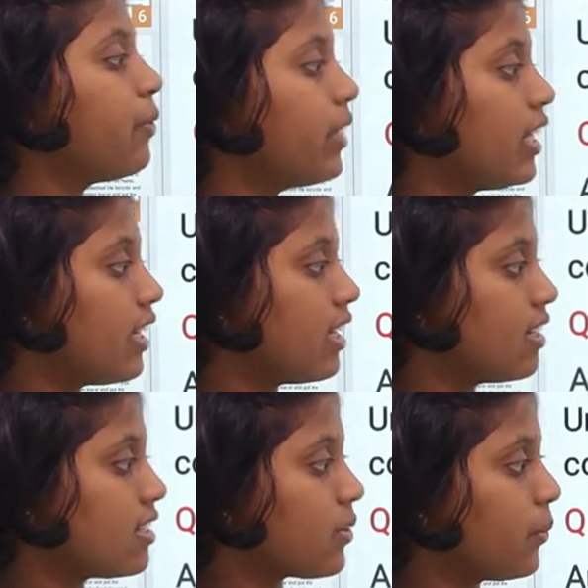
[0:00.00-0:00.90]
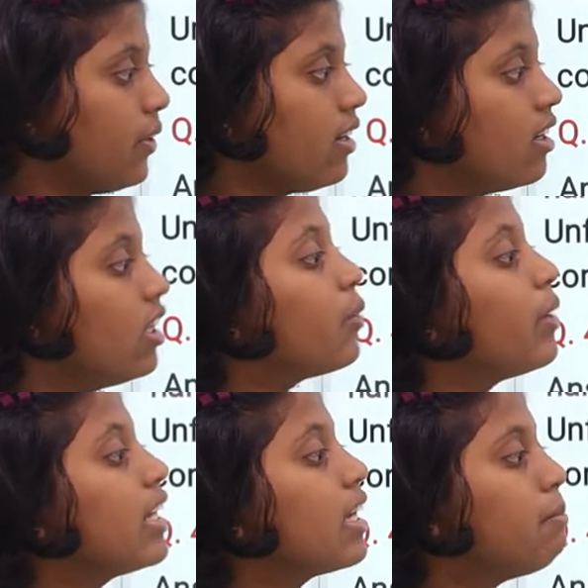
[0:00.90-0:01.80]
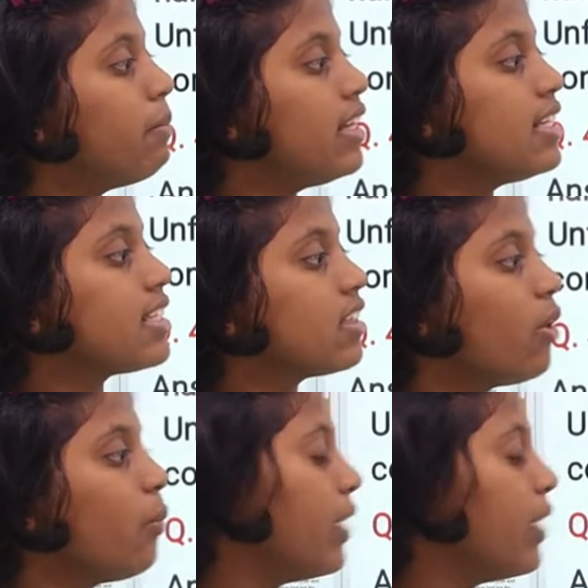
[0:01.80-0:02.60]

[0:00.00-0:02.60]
14 years old when he built the